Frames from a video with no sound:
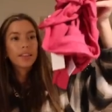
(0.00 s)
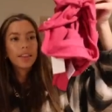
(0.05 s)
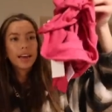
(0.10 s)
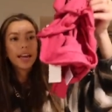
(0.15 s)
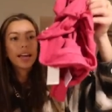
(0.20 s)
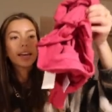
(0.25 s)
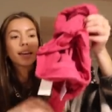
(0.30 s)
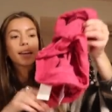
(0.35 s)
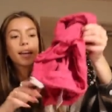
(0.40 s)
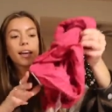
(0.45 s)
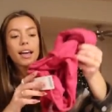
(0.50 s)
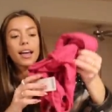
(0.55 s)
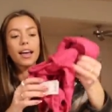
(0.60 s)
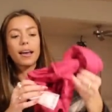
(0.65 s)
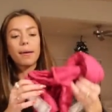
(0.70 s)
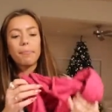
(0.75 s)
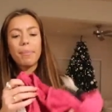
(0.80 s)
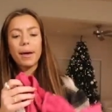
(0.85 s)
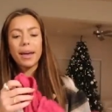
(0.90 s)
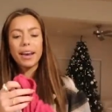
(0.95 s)
Then,
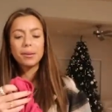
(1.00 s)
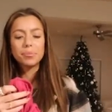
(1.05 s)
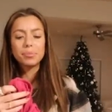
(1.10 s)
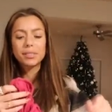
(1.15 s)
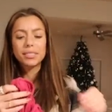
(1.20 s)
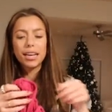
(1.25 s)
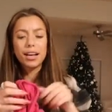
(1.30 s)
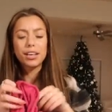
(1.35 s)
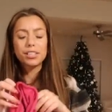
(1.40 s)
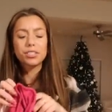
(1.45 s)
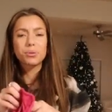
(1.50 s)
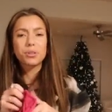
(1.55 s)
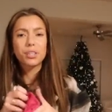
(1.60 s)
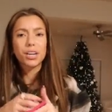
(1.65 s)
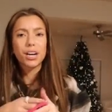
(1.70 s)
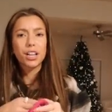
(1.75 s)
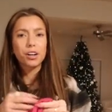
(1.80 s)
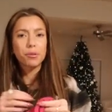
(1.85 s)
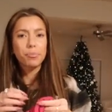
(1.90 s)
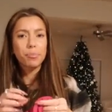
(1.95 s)
been obsessed with the
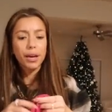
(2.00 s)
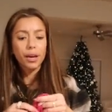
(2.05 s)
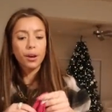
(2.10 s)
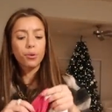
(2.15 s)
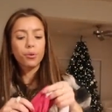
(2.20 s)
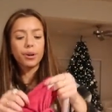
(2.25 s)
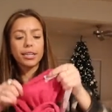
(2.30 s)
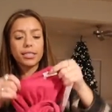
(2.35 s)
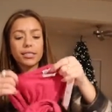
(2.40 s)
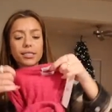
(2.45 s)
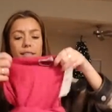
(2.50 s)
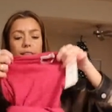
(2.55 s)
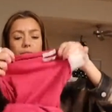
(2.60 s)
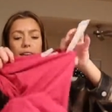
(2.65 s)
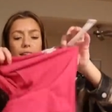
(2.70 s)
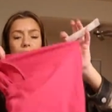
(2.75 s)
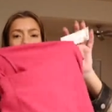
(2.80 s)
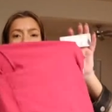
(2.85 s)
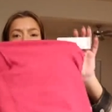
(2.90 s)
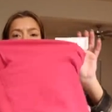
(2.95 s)
color pink
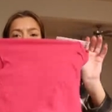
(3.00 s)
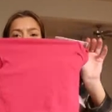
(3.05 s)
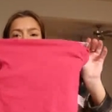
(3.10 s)
recently, and I